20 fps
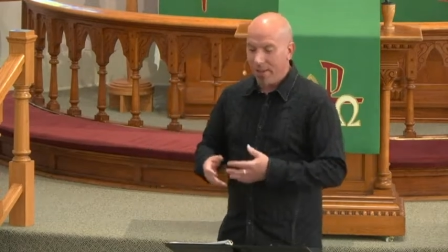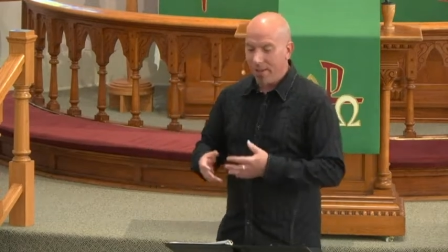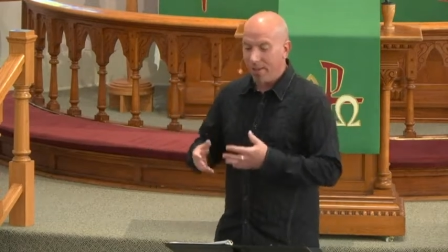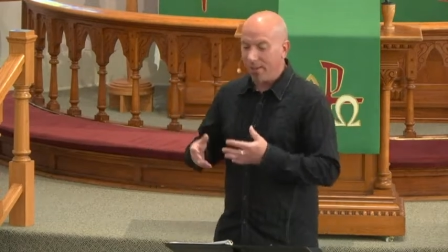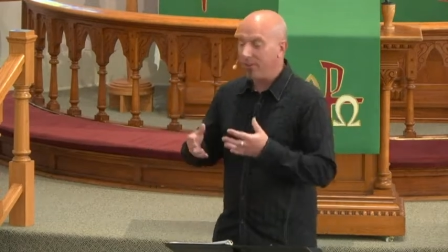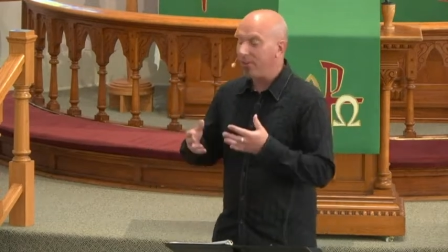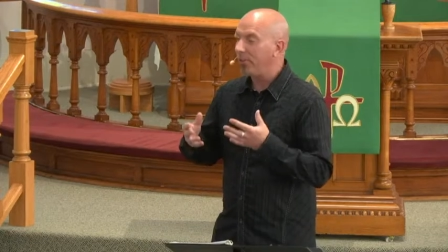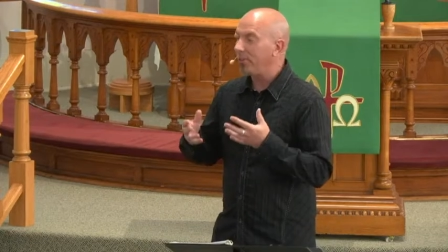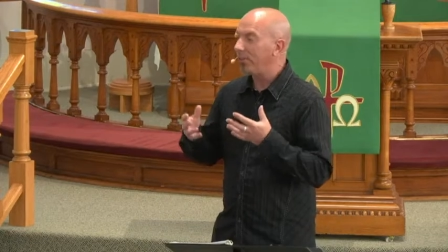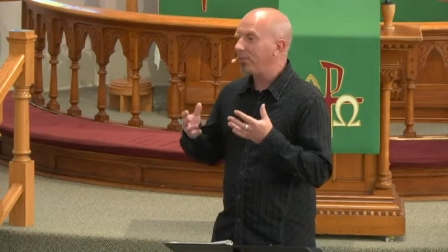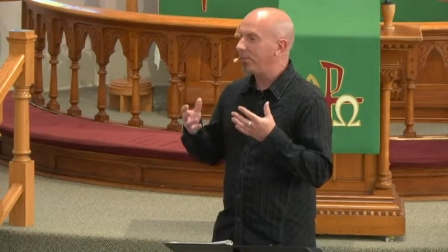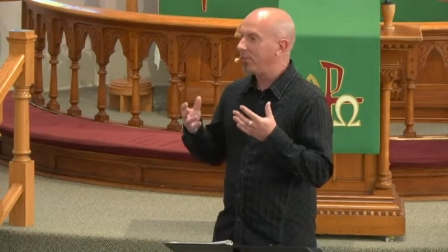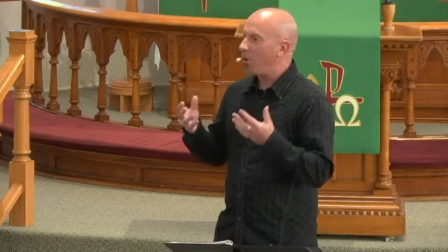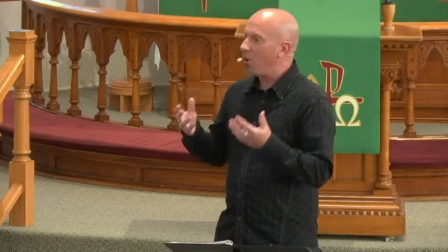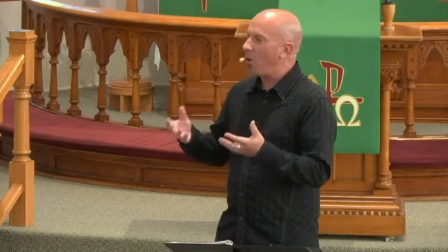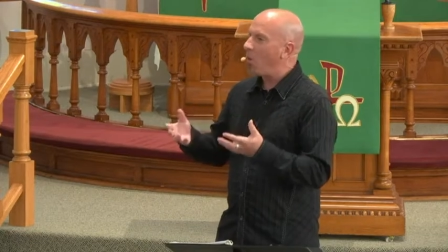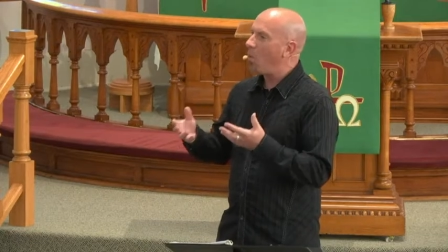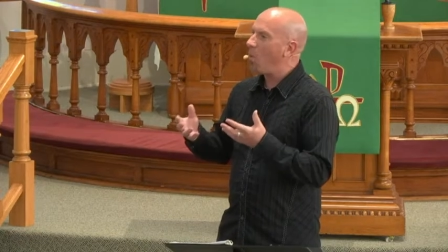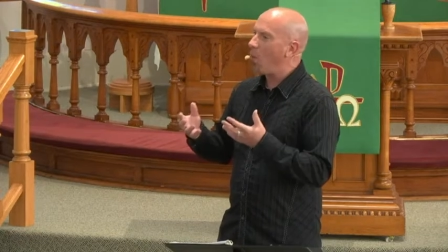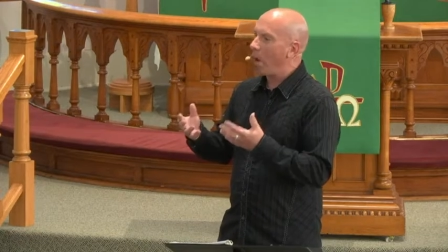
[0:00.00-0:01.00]
This is
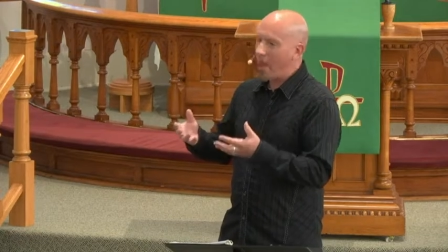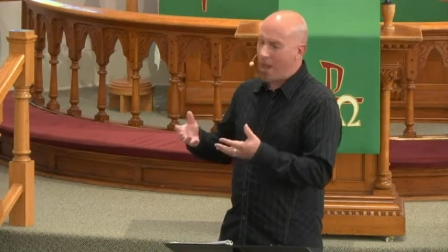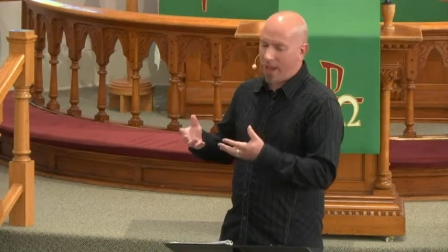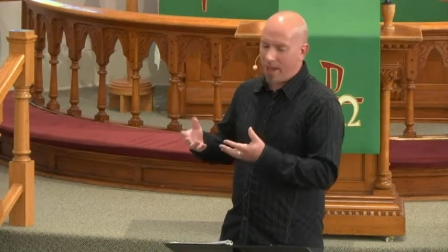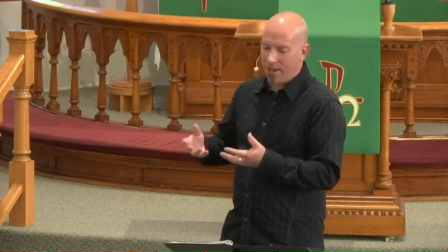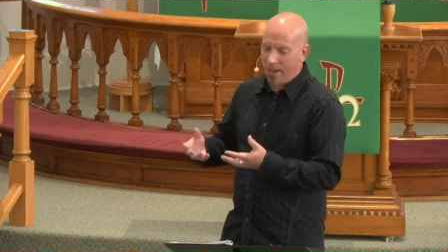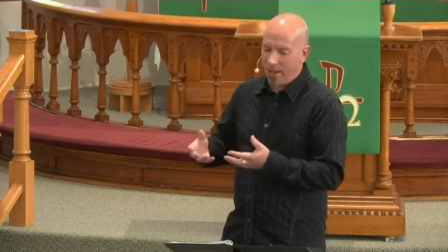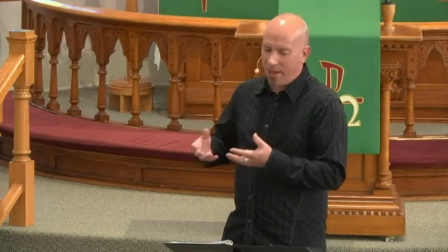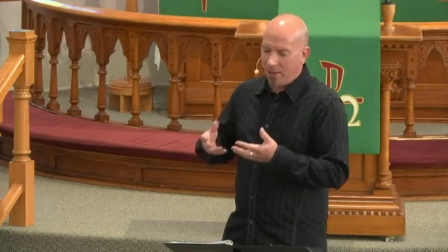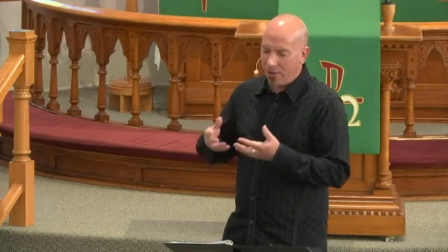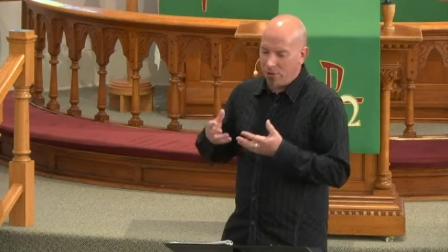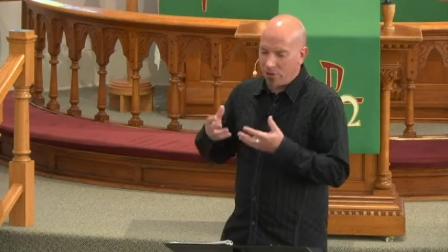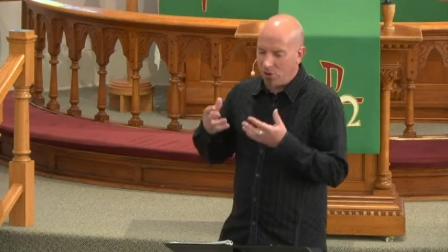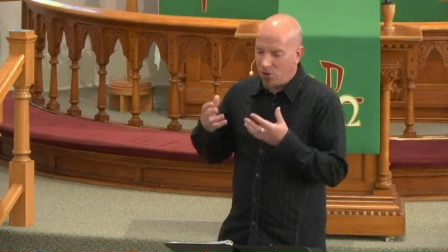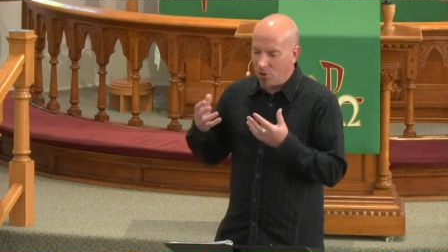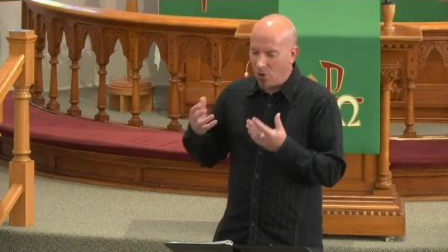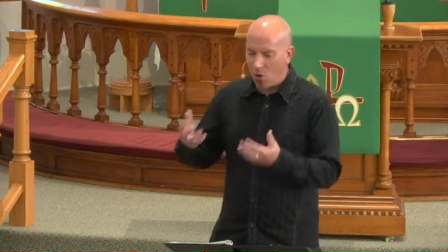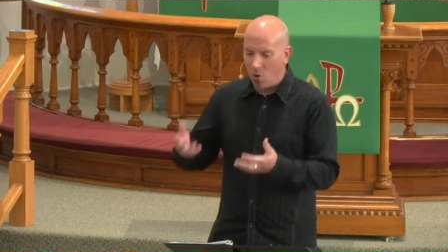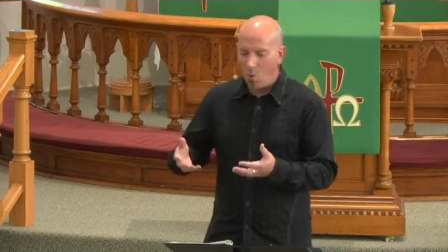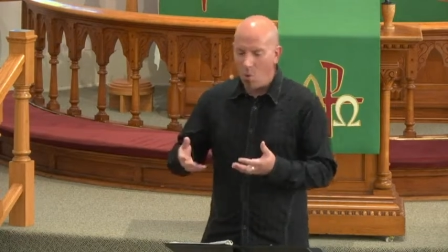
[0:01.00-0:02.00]
no way, there's
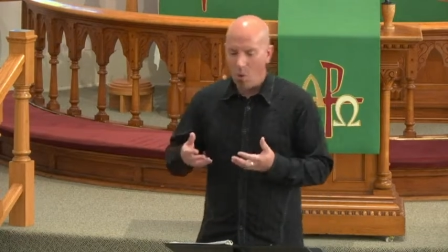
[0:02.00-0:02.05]
no